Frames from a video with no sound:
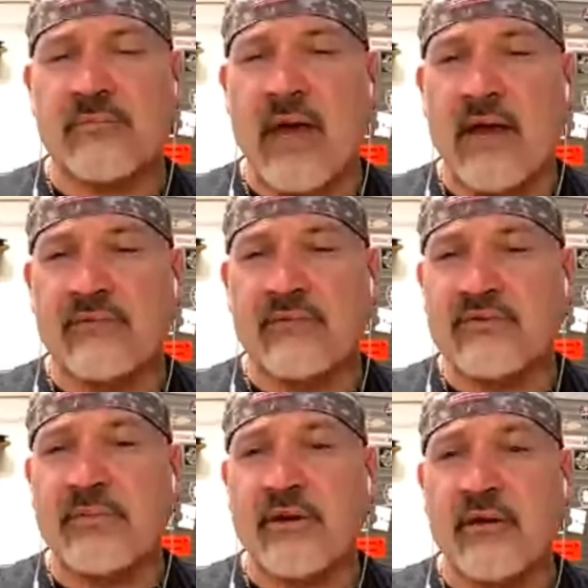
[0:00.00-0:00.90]
amount of
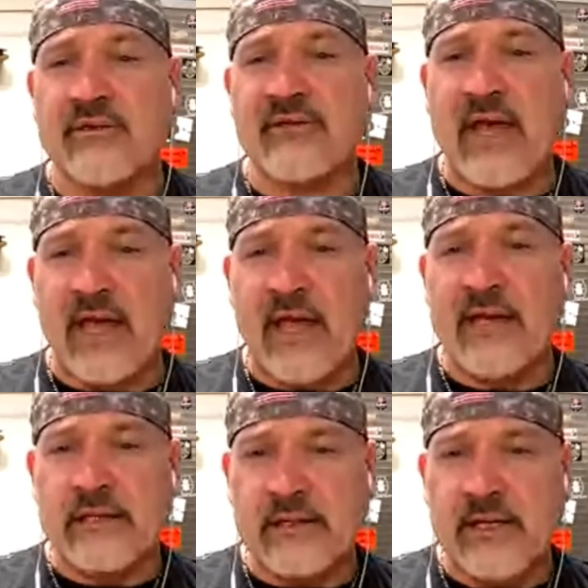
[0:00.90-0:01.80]
experience
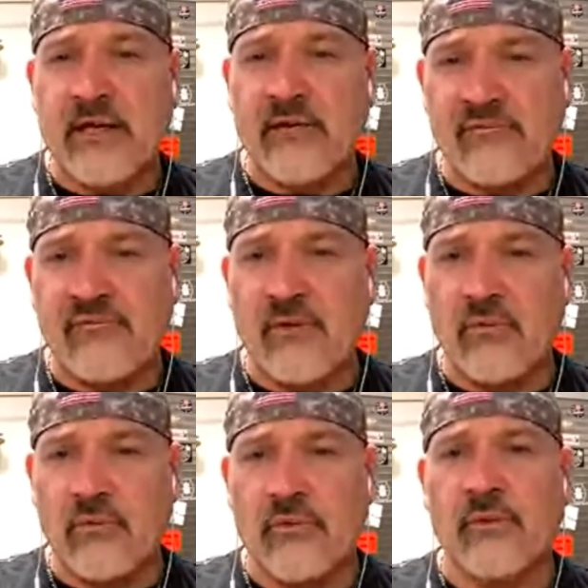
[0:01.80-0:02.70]
handling a
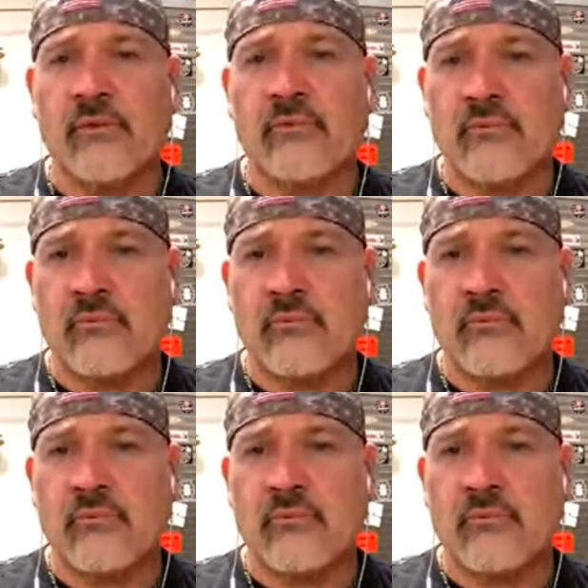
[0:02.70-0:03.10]
folder